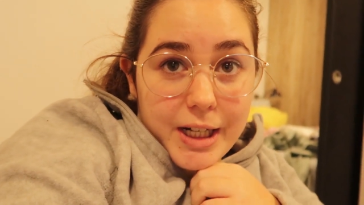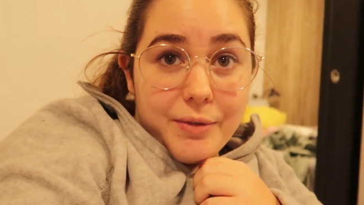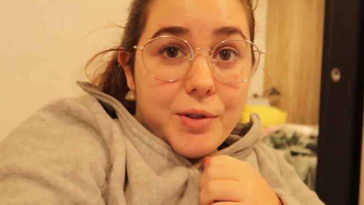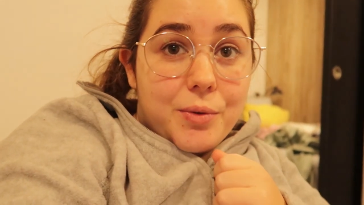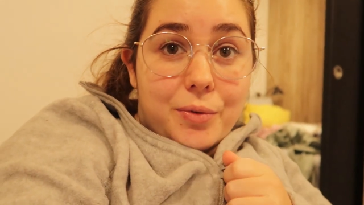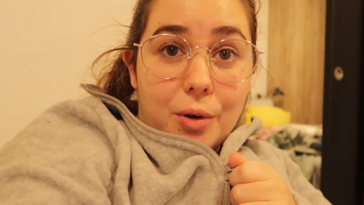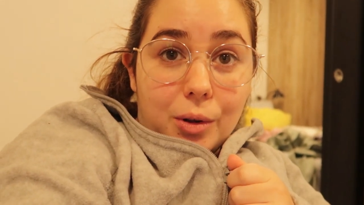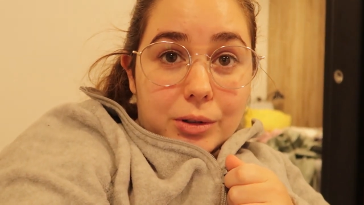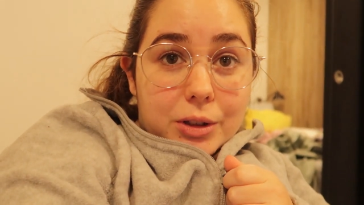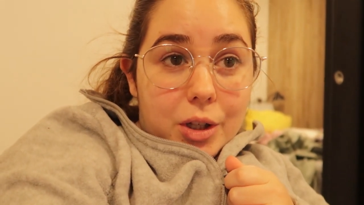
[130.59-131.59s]
I have to
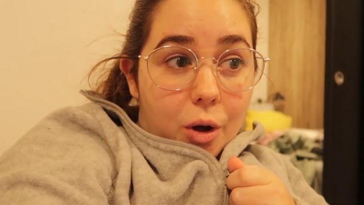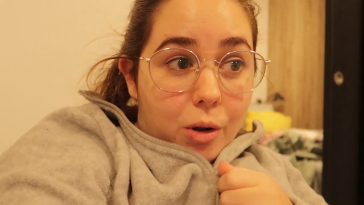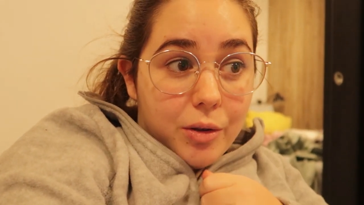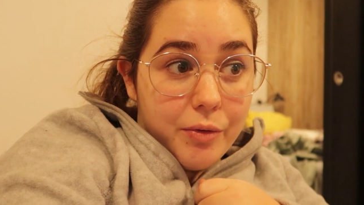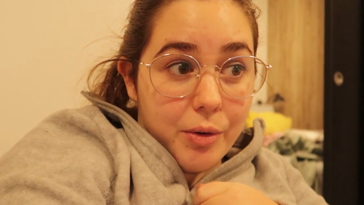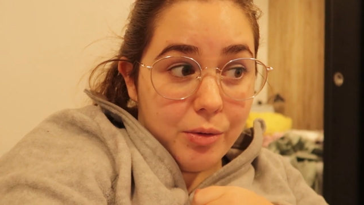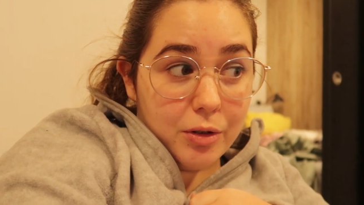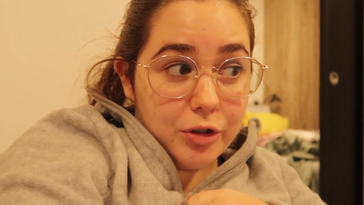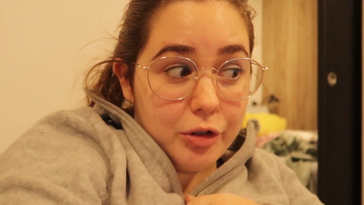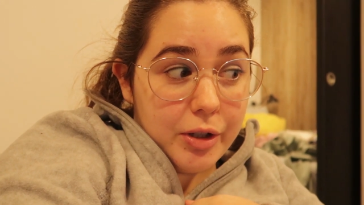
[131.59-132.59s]
fold all of the
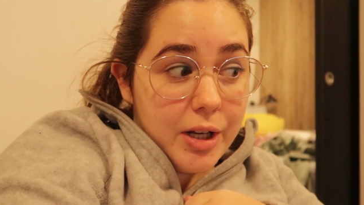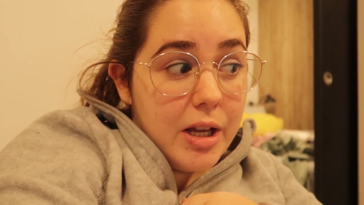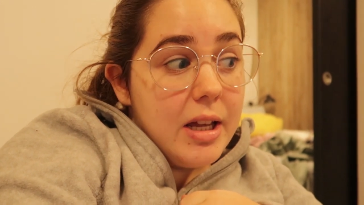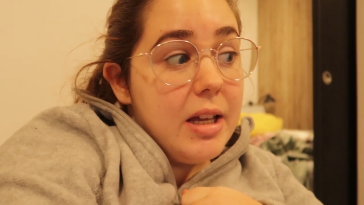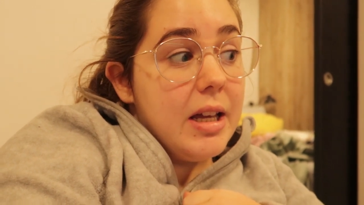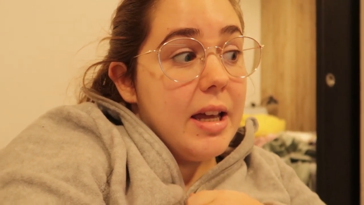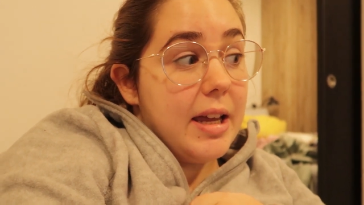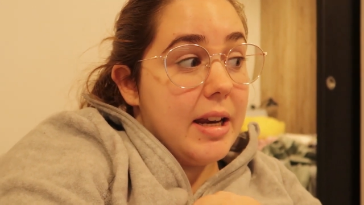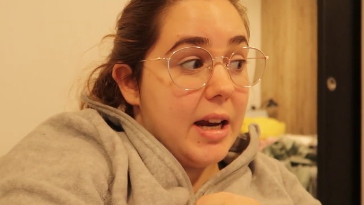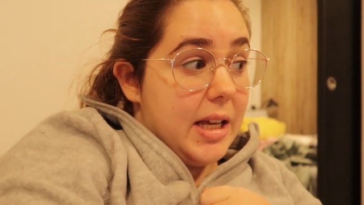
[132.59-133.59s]
laundry,
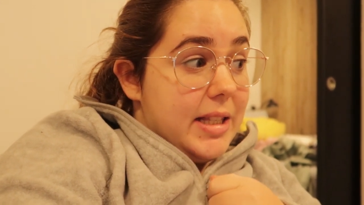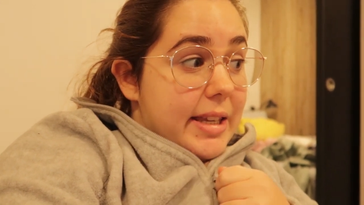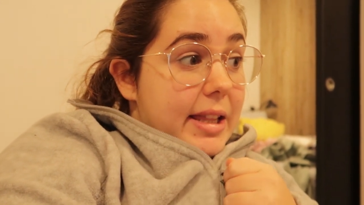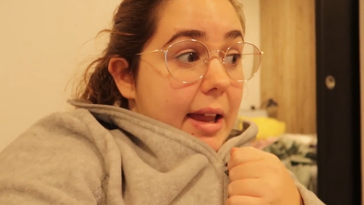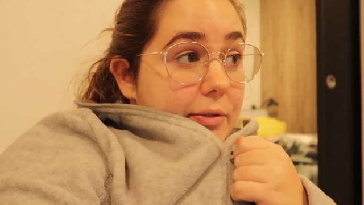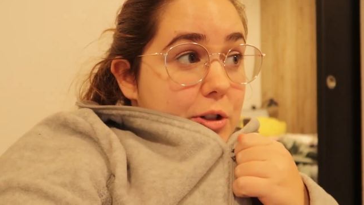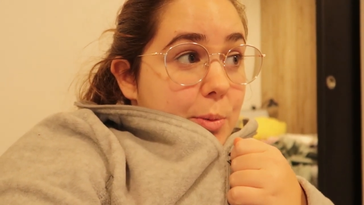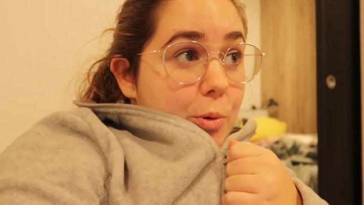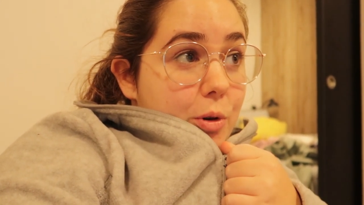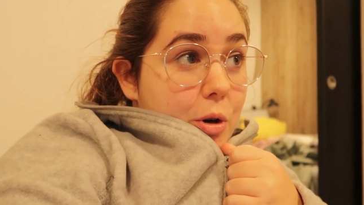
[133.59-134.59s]
and I still have
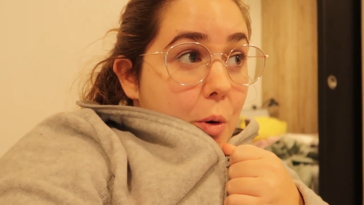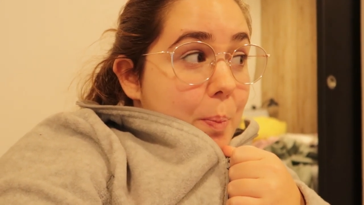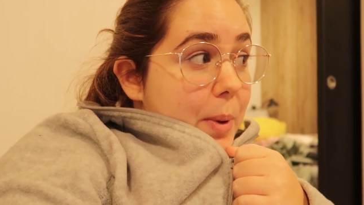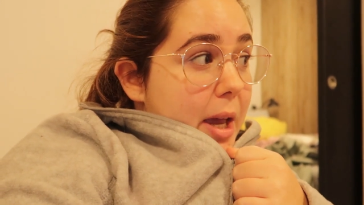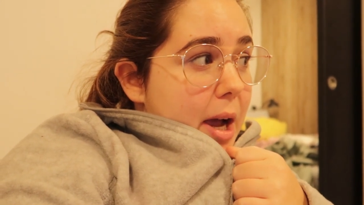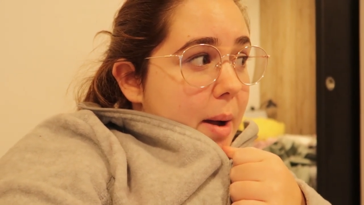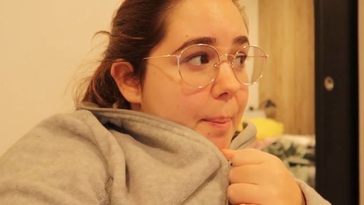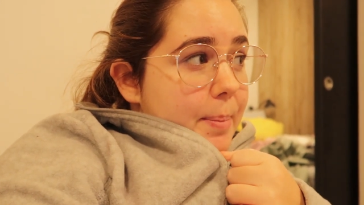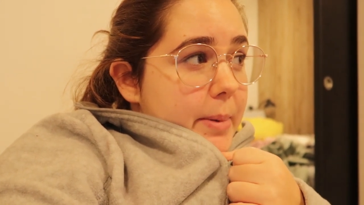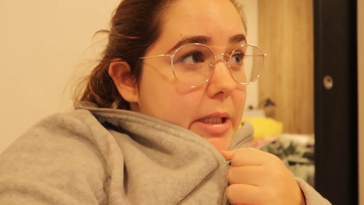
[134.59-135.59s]
to go pick
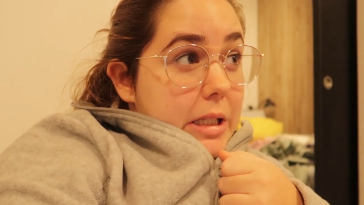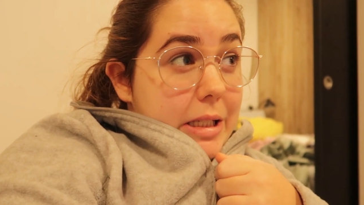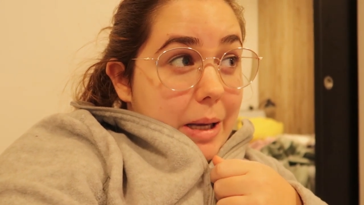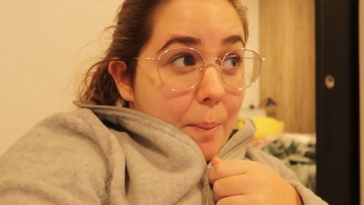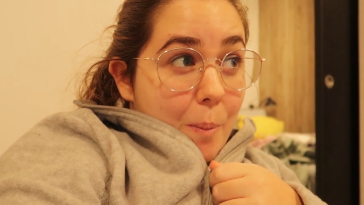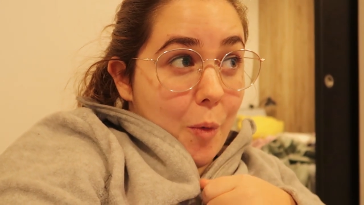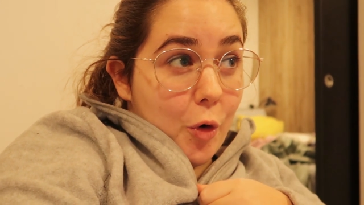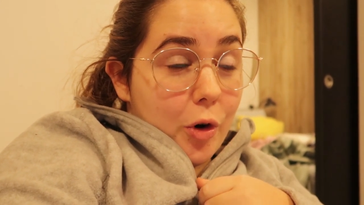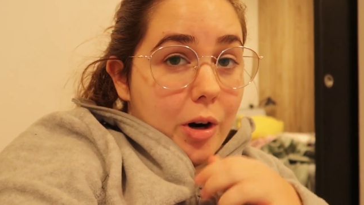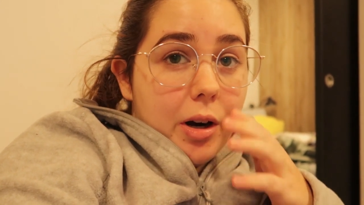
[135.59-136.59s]
up some
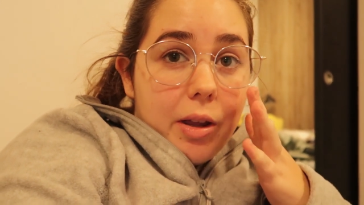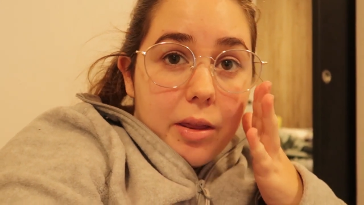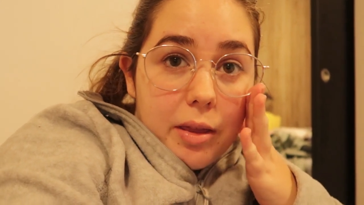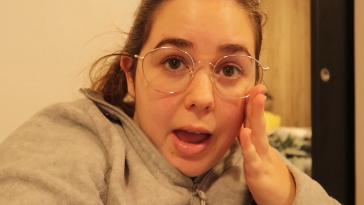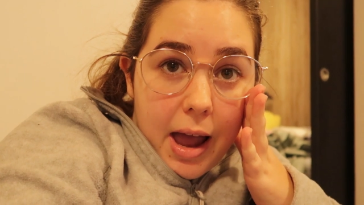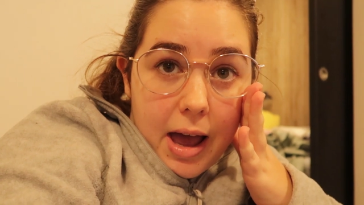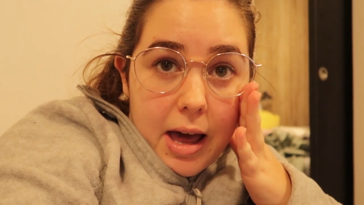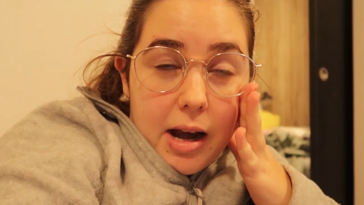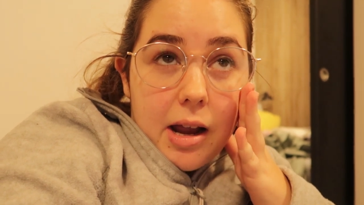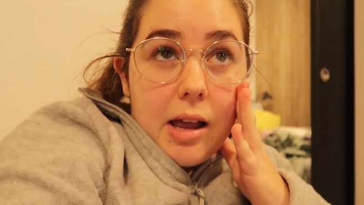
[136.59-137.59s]
more
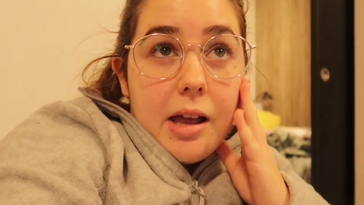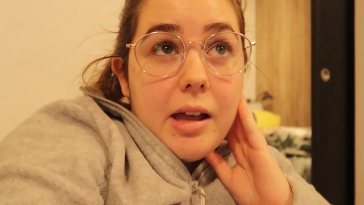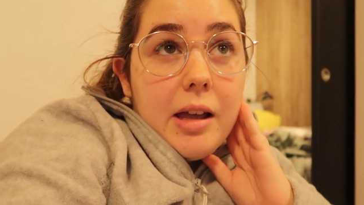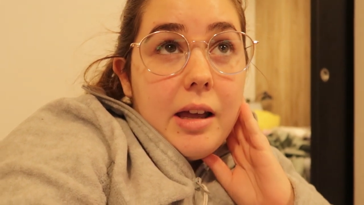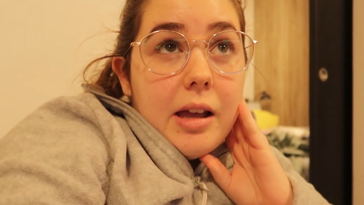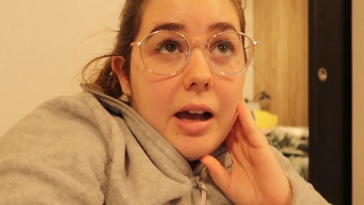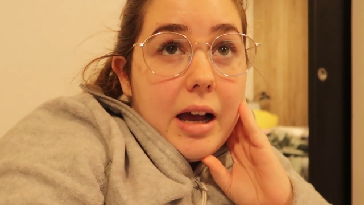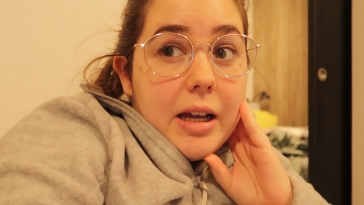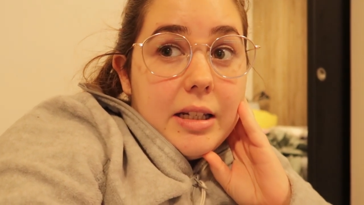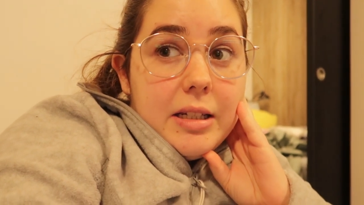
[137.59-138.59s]
that
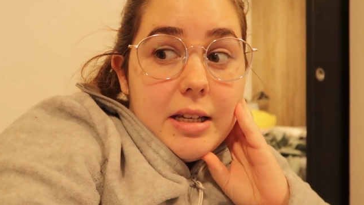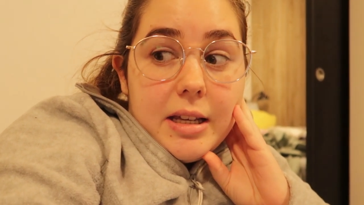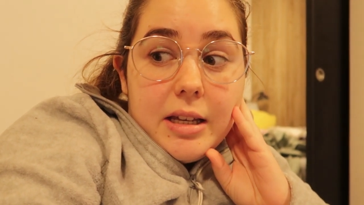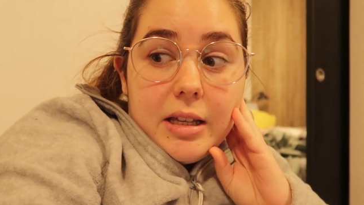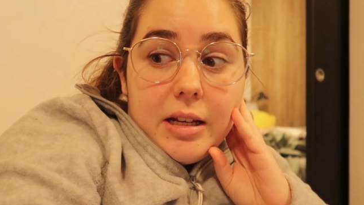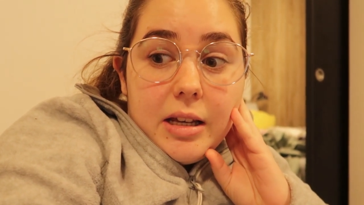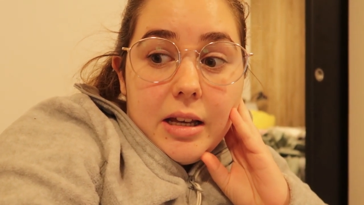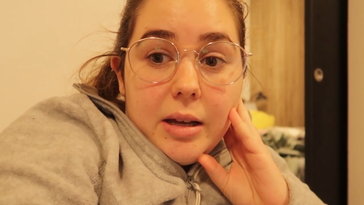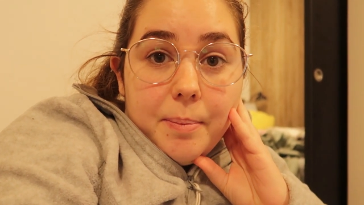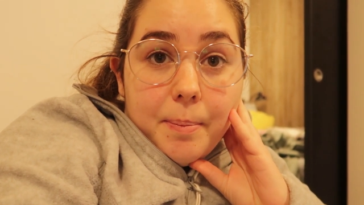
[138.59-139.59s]
I did
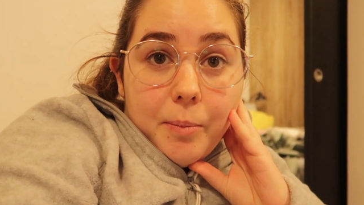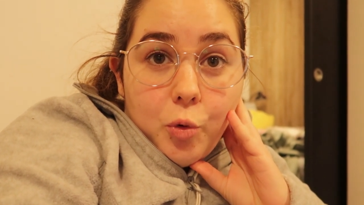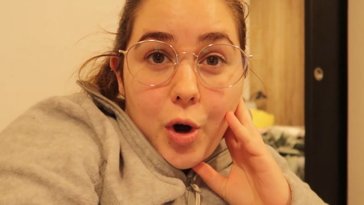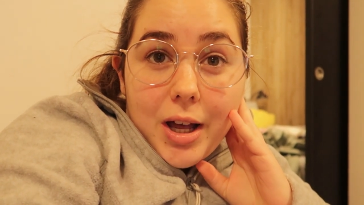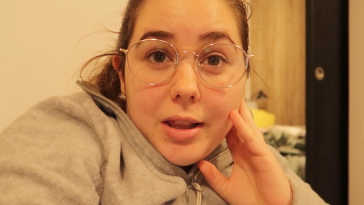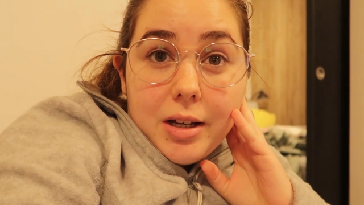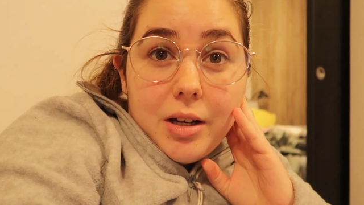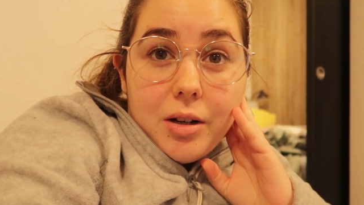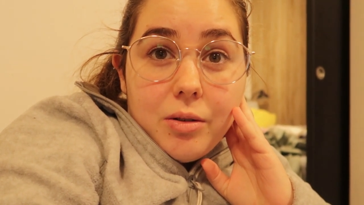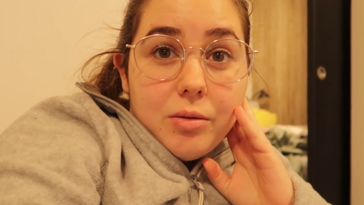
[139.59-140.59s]
a while
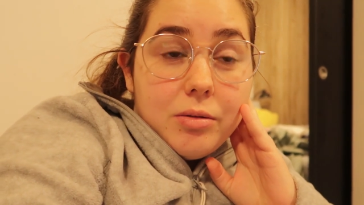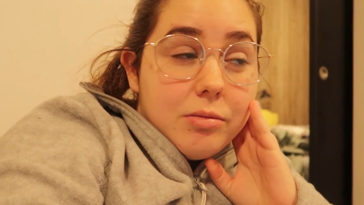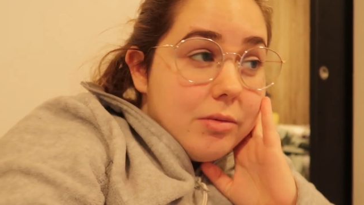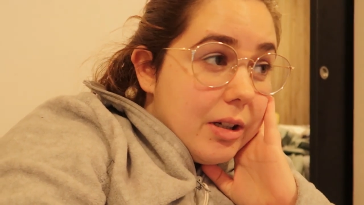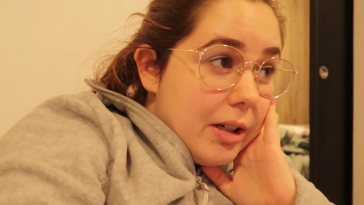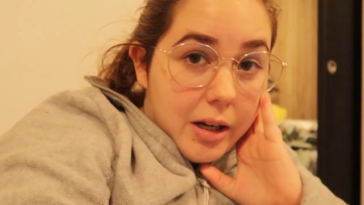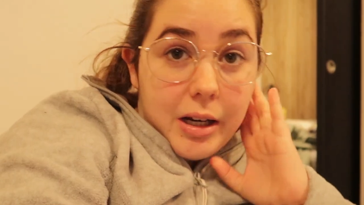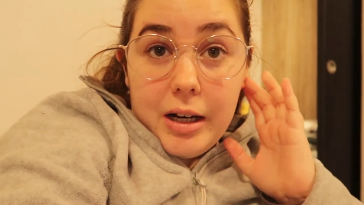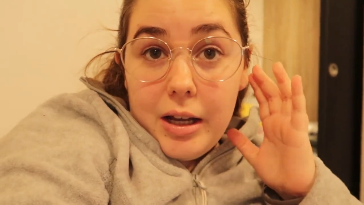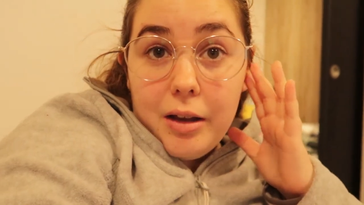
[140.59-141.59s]
ago,
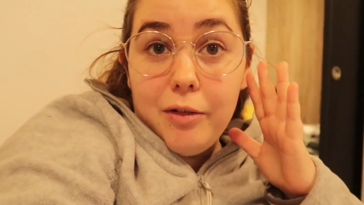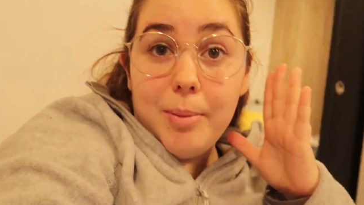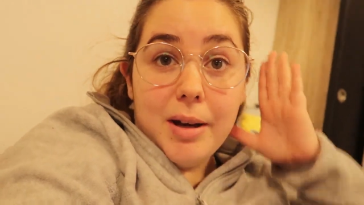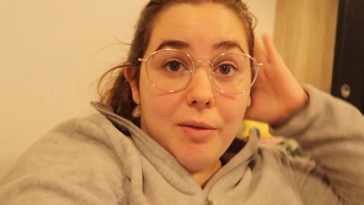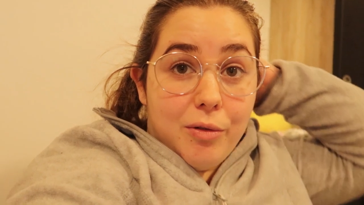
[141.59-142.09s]
and I've been